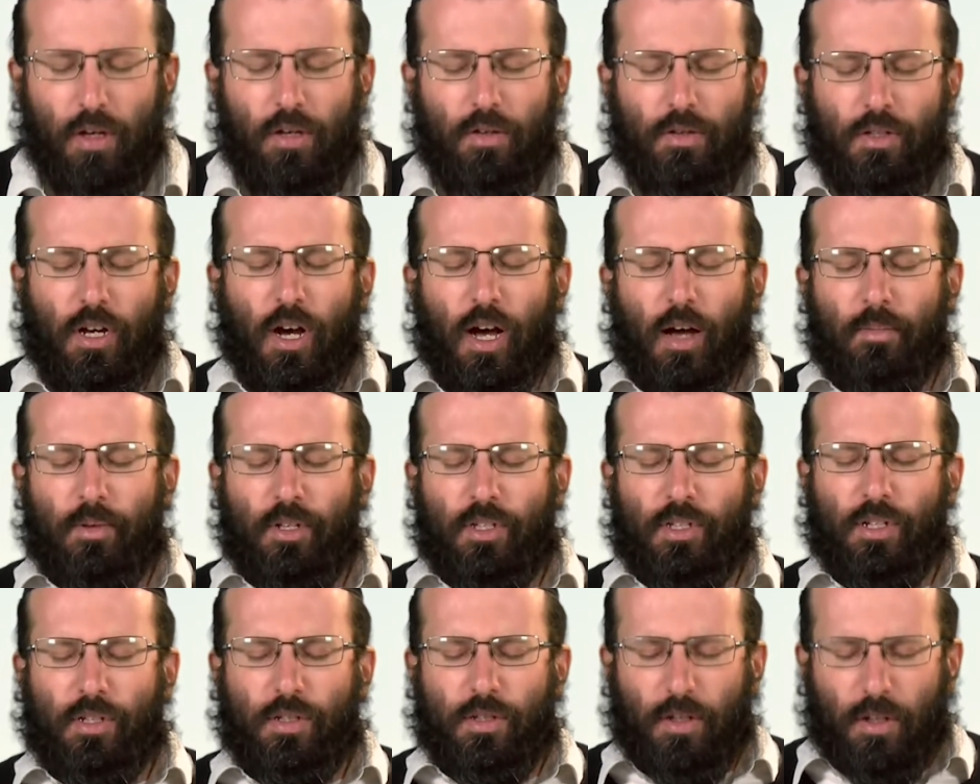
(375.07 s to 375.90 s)
Time is
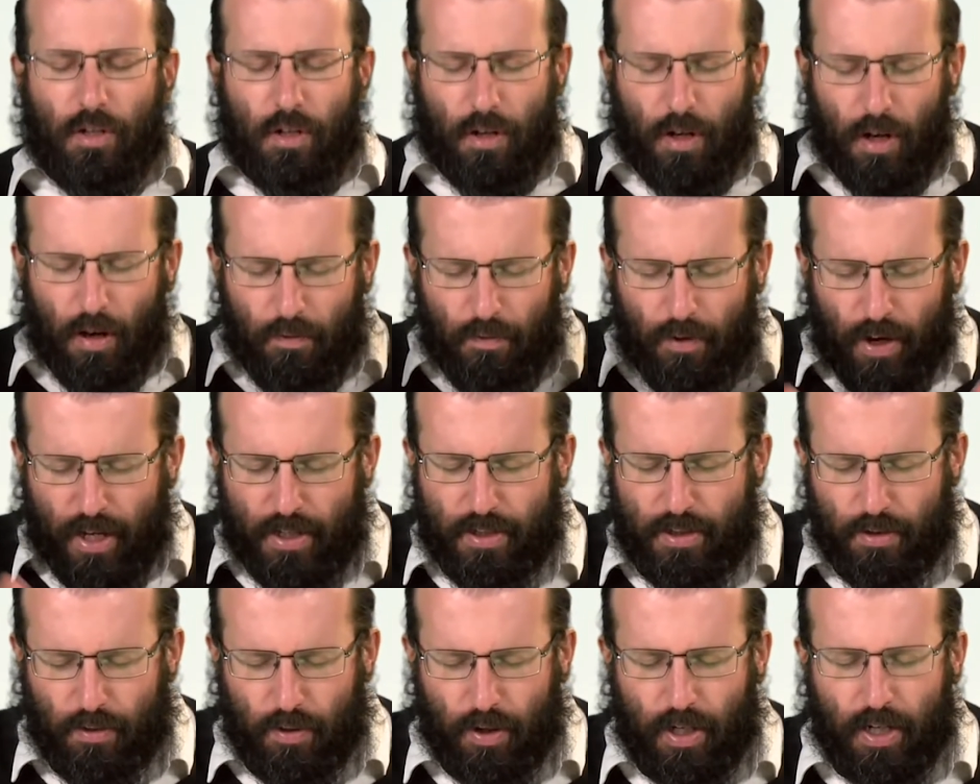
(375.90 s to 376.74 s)
just a
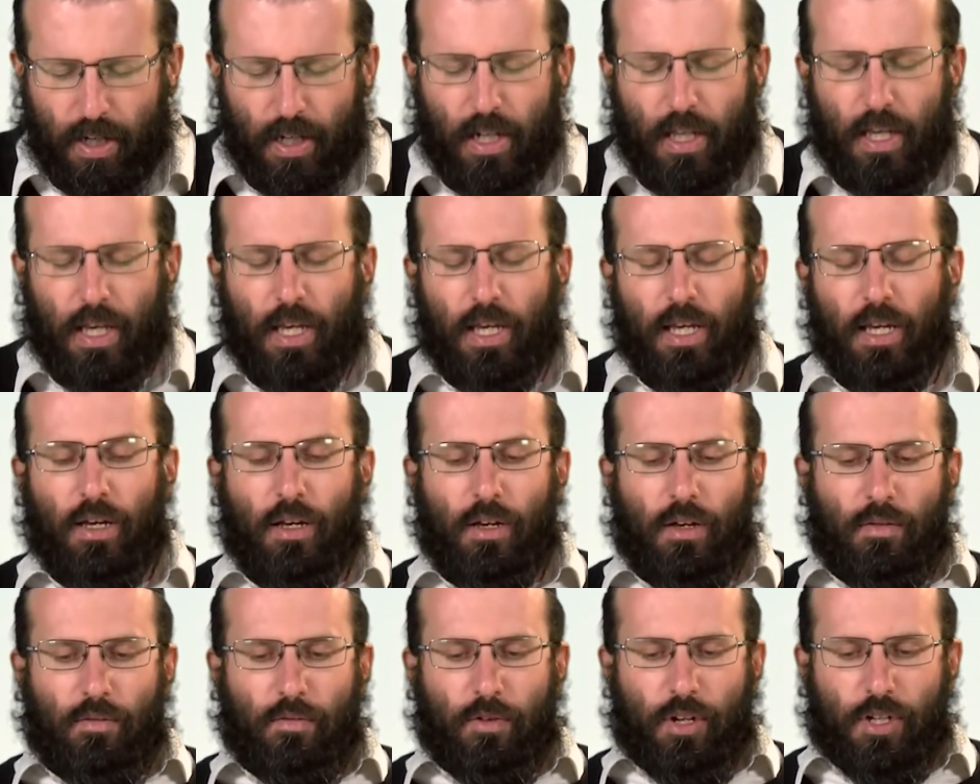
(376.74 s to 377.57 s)
vessel, a kli
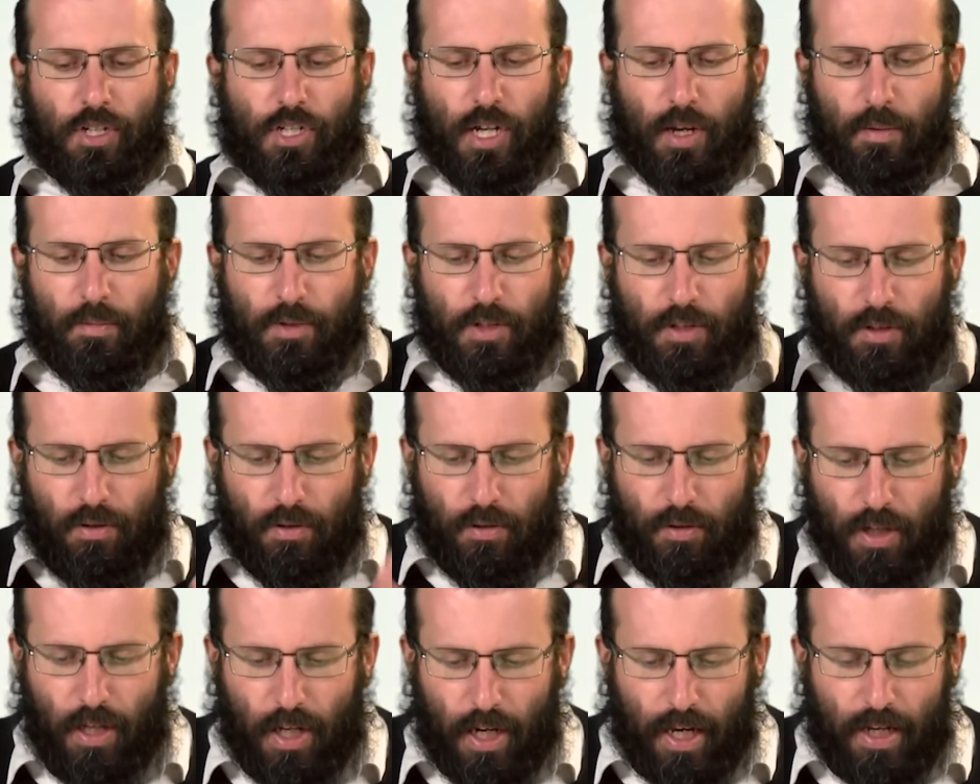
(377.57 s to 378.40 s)
for Hashem to
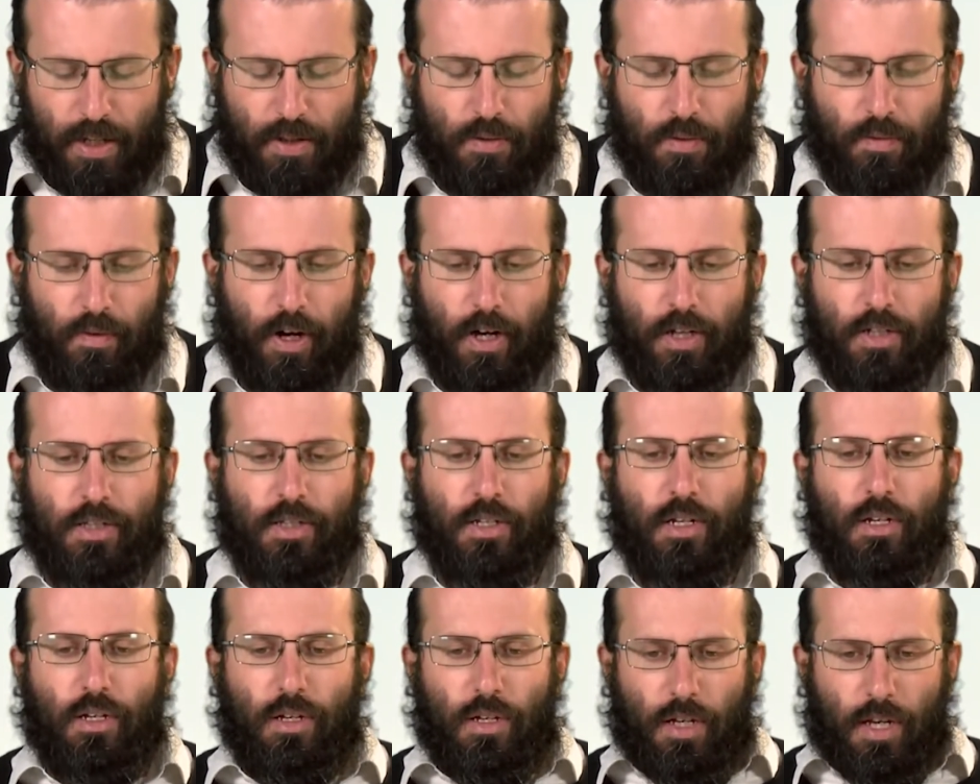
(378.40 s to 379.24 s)
connect with us
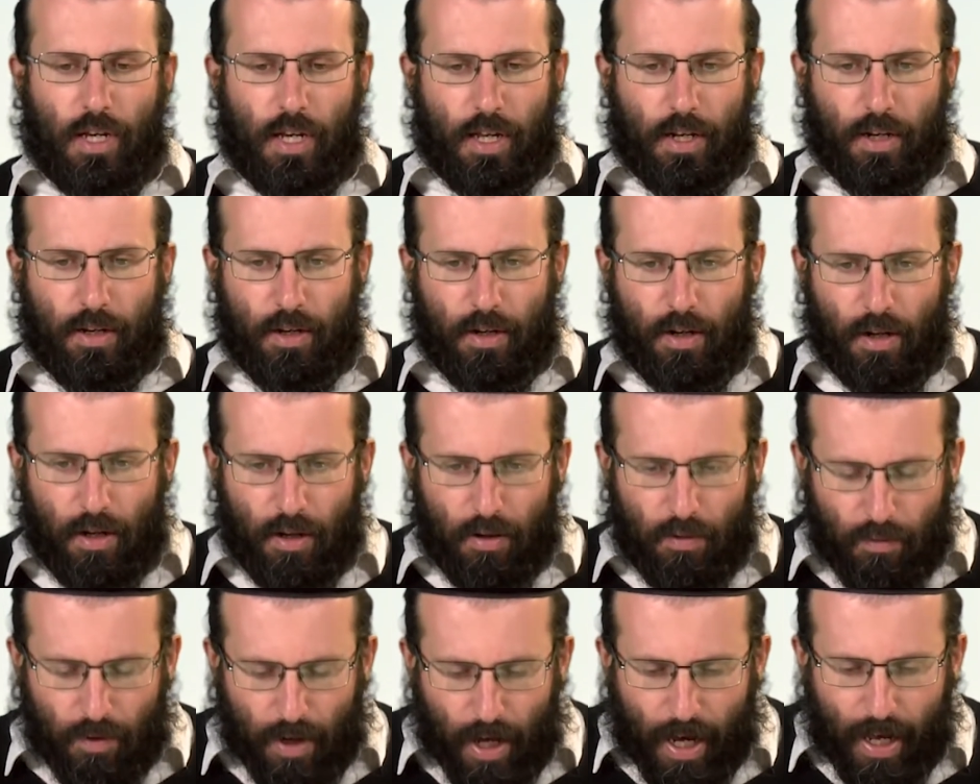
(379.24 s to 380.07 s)
in
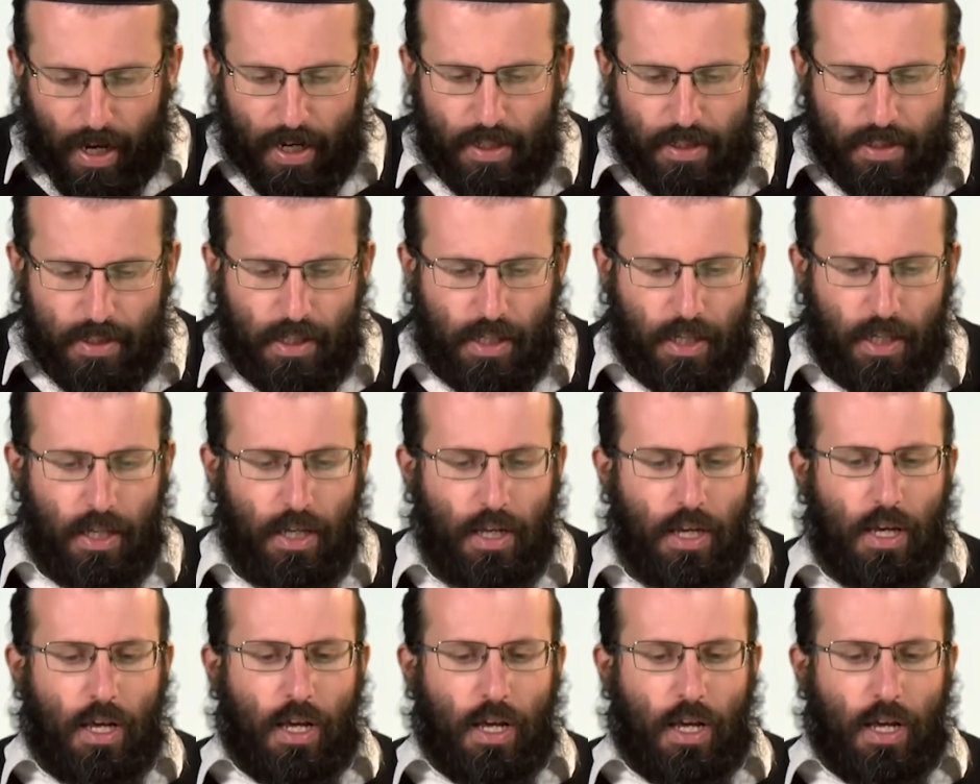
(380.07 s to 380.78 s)
reality.